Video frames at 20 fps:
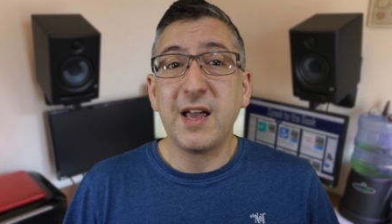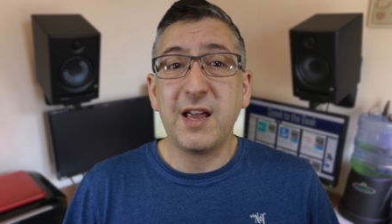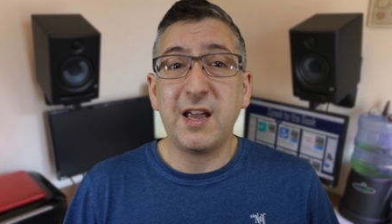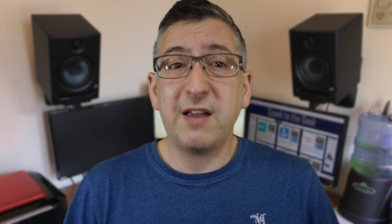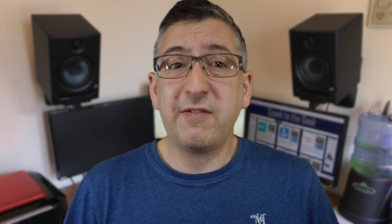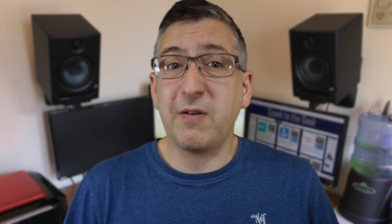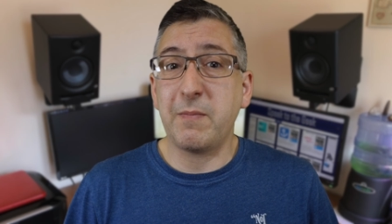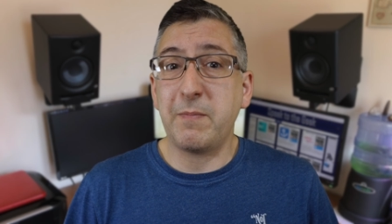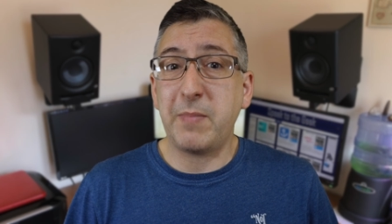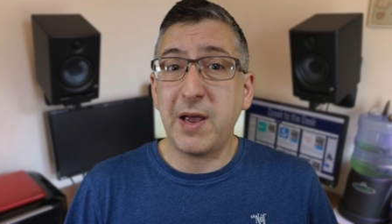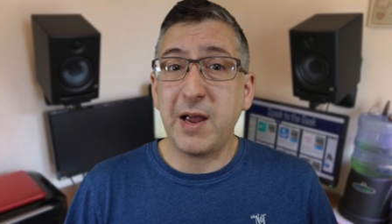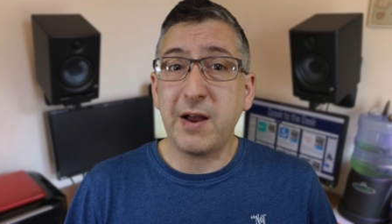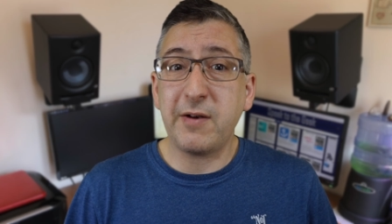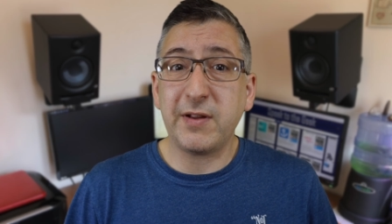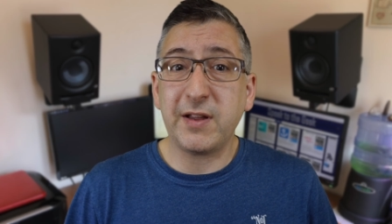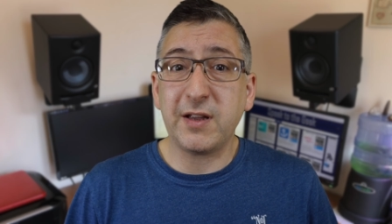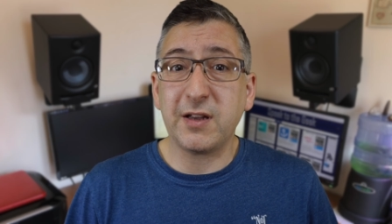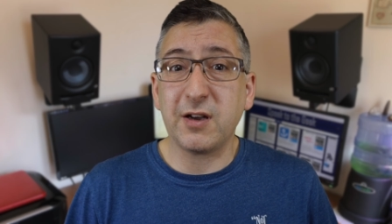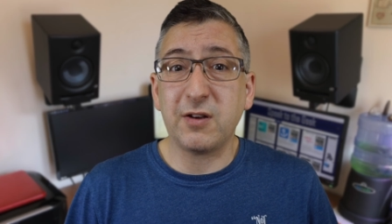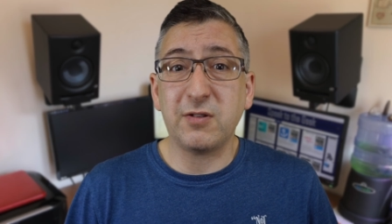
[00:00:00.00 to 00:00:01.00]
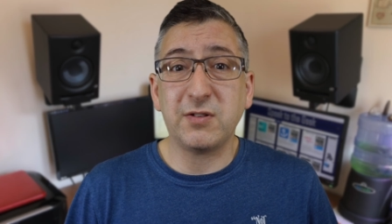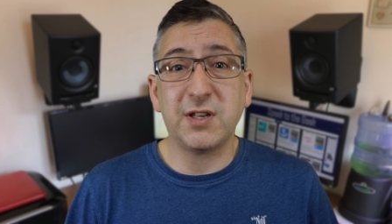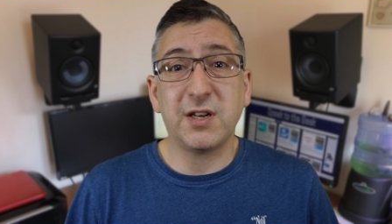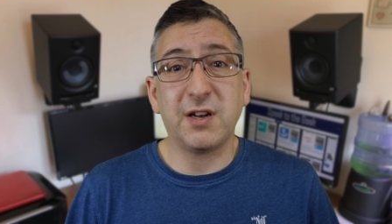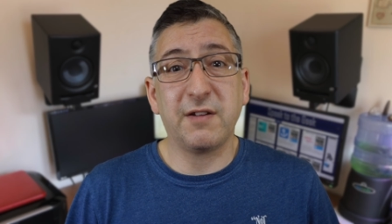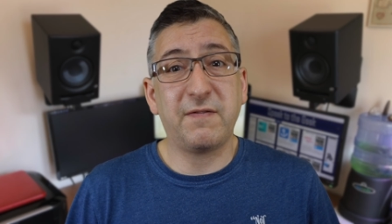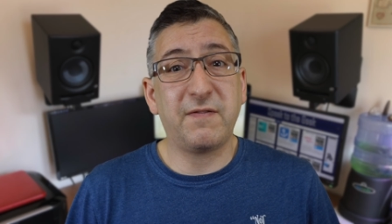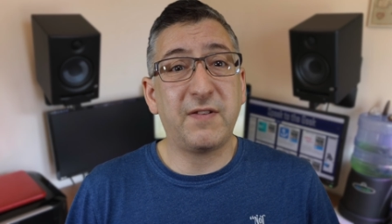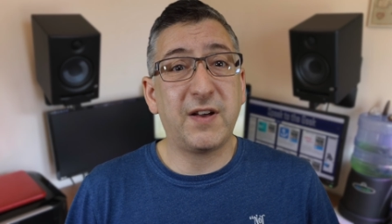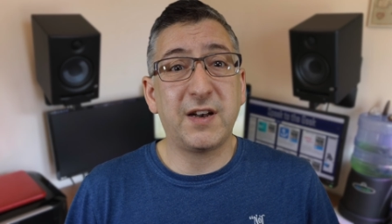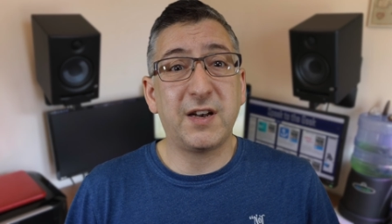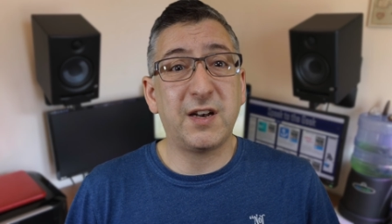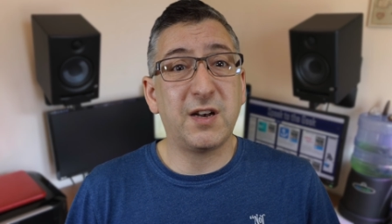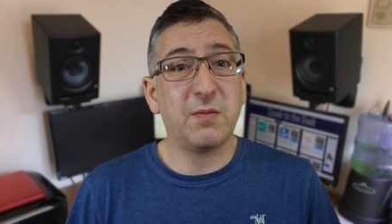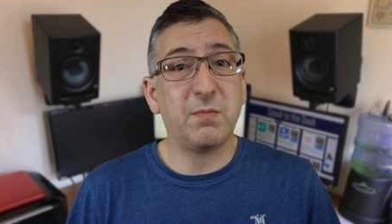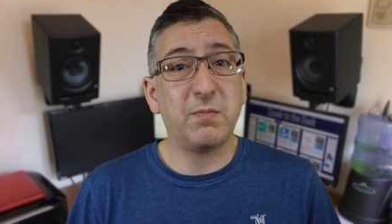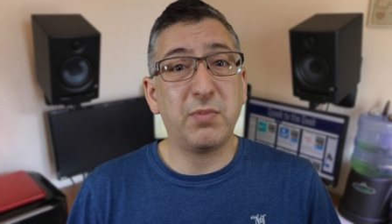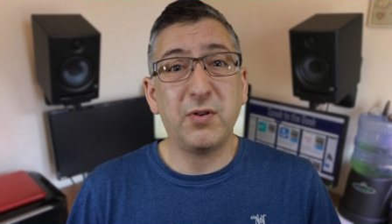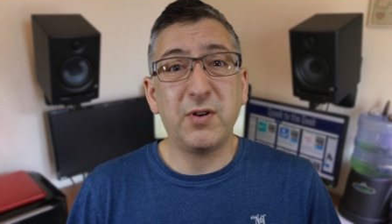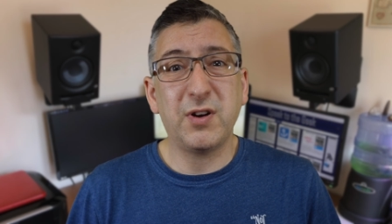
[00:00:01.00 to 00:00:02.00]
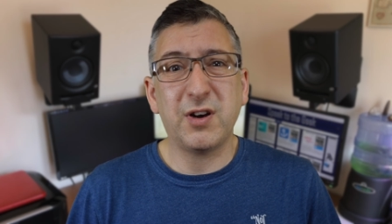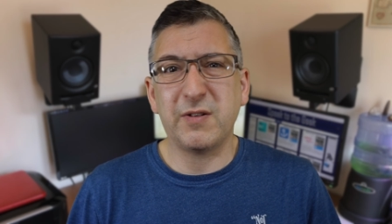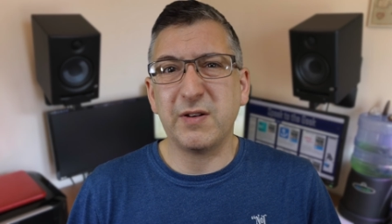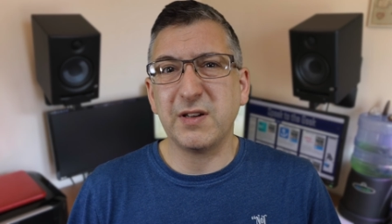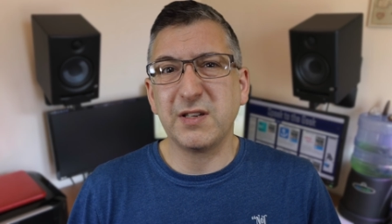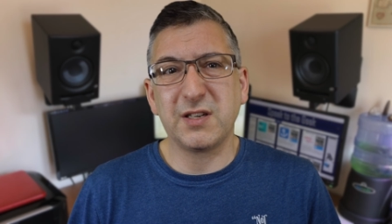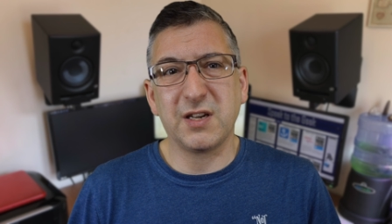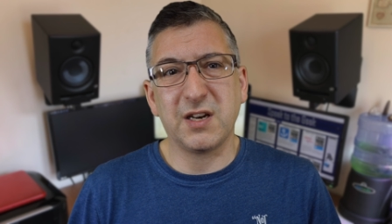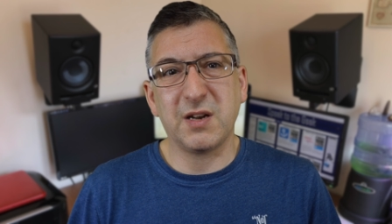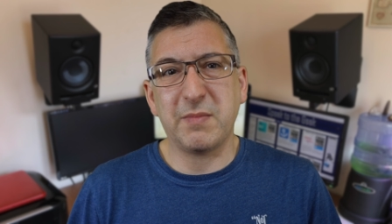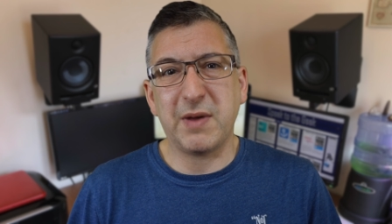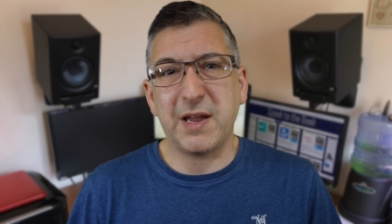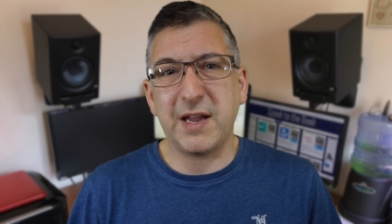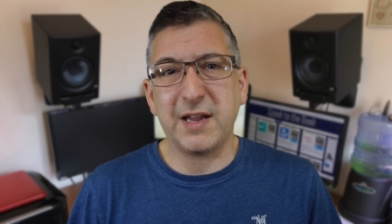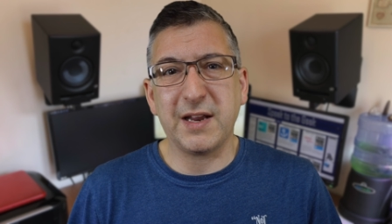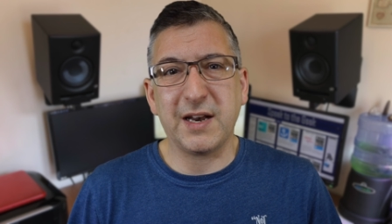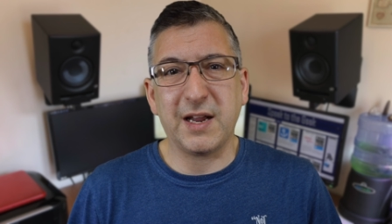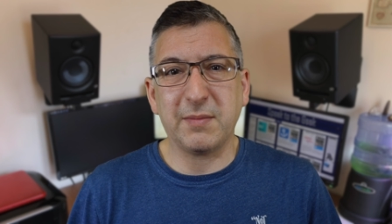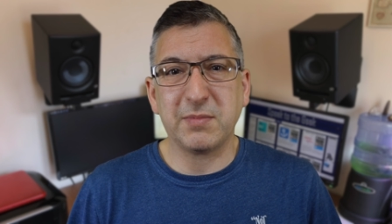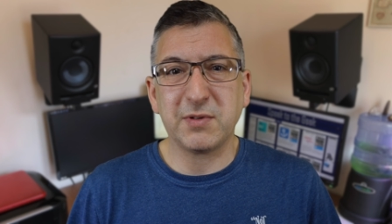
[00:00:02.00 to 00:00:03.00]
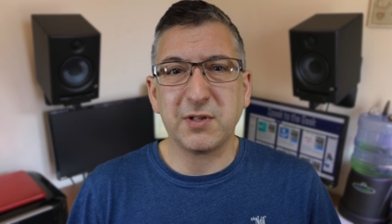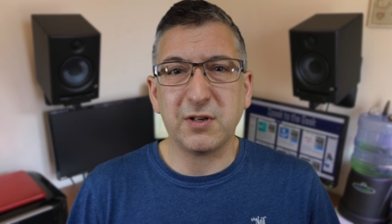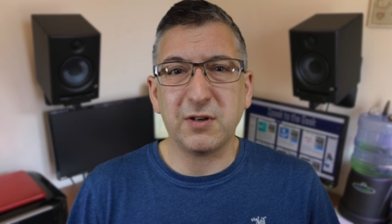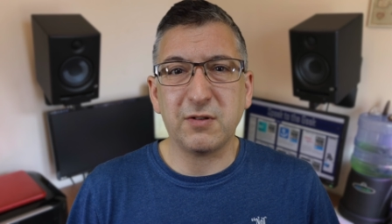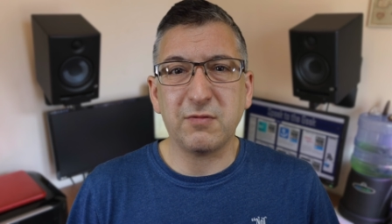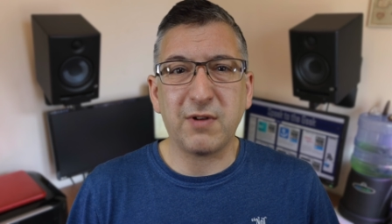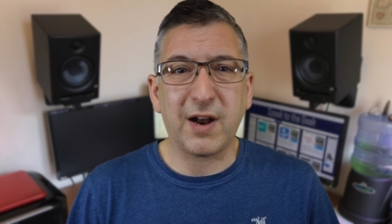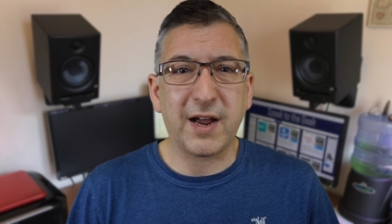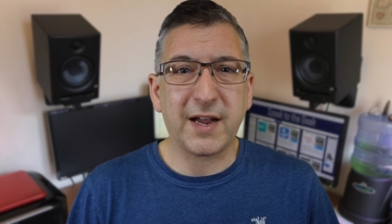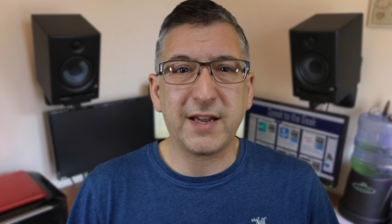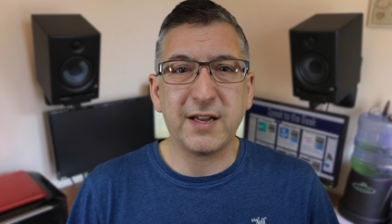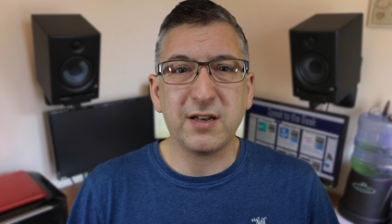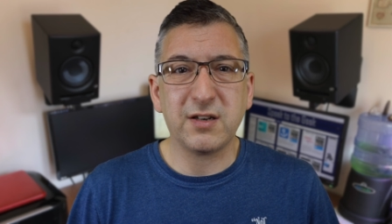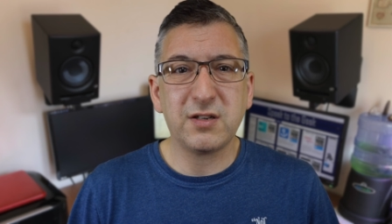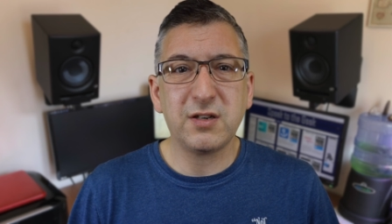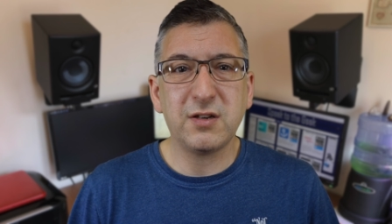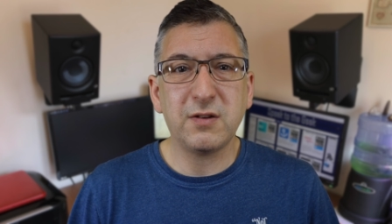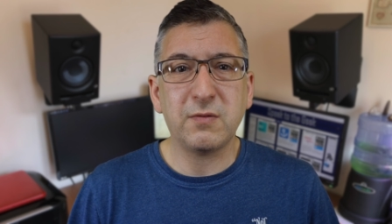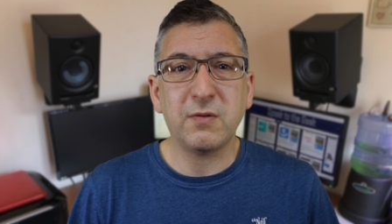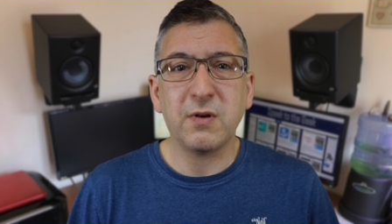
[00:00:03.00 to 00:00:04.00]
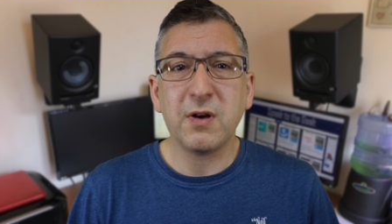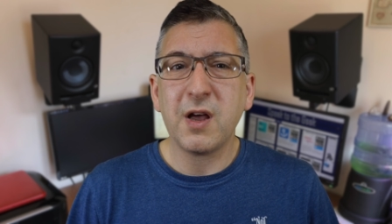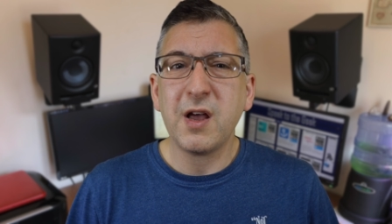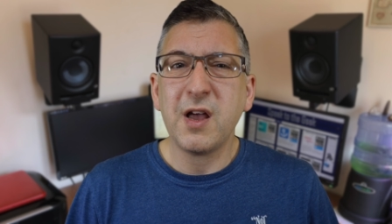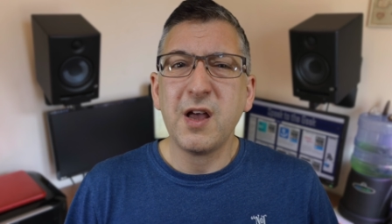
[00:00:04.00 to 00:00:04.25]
If a bearing goes in a fan in a boiler, it's going to make an absolute racket too.